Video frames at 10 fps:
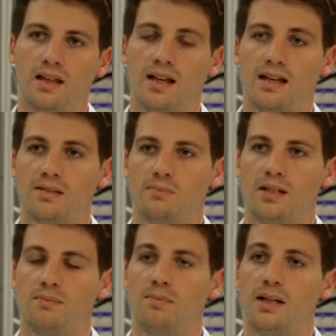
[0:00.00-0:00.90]
as
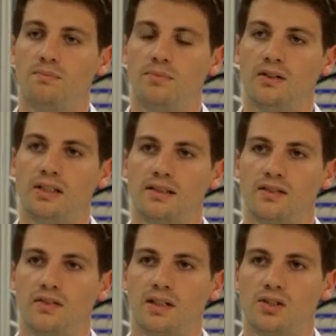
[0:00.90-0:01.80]
blood-brain barrier
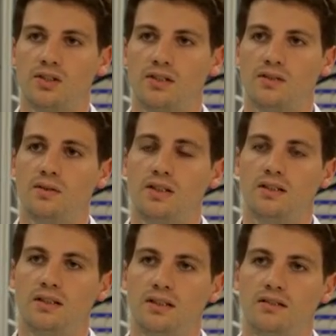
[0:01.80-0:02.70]
dysfunction is
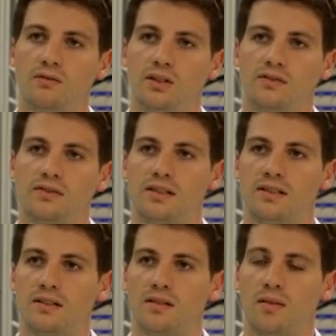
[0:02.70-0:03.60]
critically involved
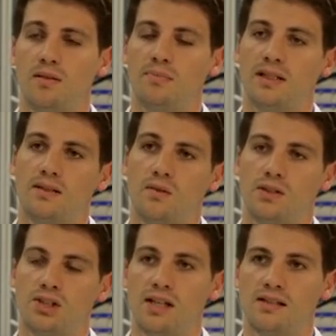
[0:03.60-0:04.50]
in the
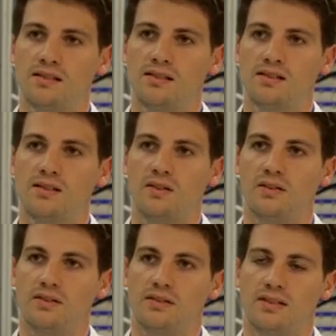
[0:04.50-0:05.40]
pathogenesis of
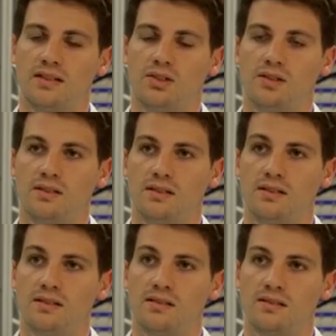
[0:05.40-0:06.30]
such
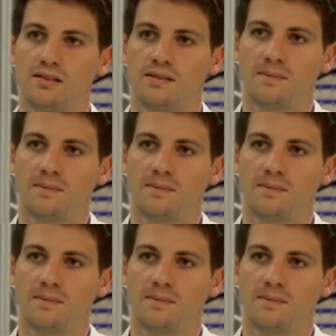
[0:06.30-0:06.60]
diseases.